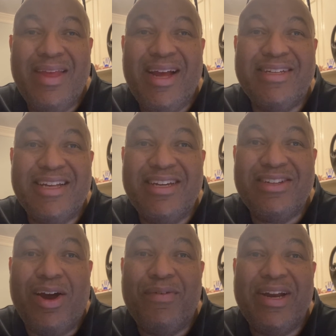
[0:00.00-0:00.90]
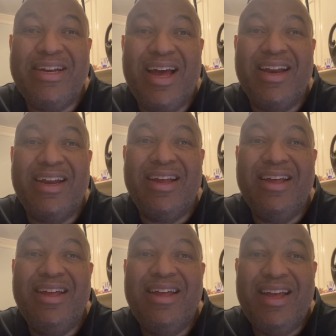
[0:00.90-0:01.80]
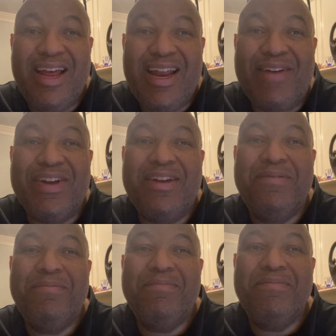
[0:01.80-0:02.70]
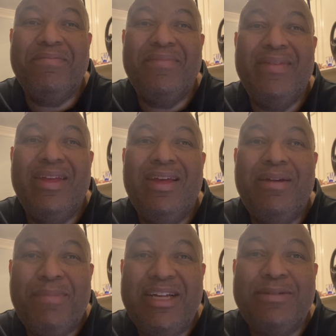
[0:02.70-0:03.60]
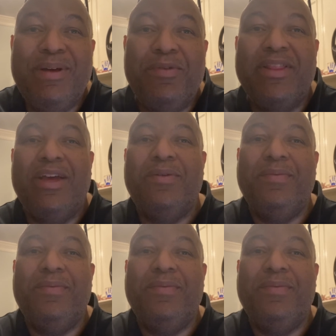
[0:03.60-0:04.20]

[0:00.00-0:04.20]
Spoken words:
as it is already done in heaven. Peace be with you.